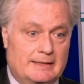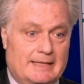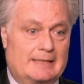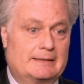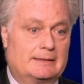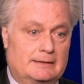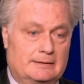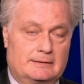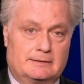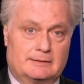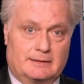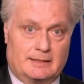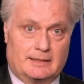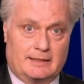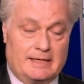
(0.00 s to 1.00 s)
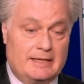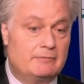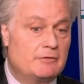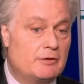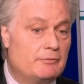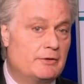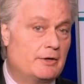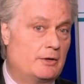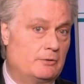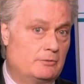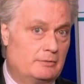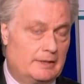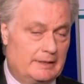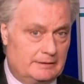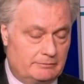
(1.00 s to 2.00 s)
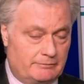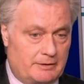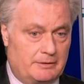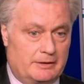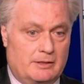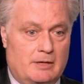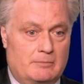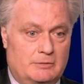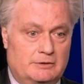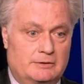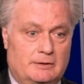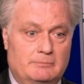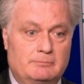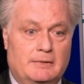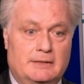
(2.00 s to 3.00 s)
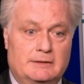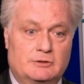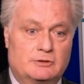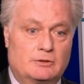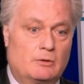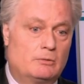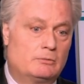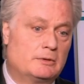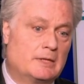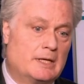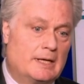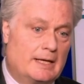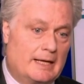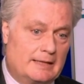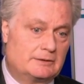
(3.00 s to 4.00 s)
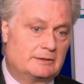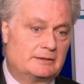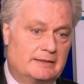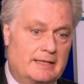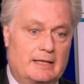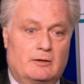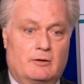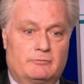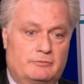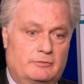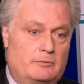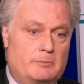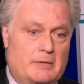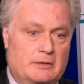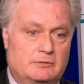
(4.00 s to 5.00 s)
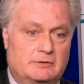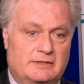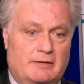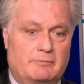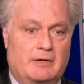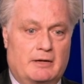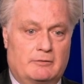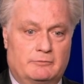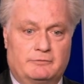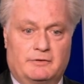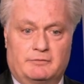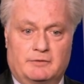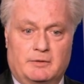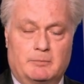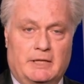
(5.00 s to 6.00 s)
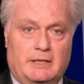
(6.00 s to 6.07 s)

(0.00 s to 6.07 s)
Gattex, even though it's very cumbersome, has a sale of about $750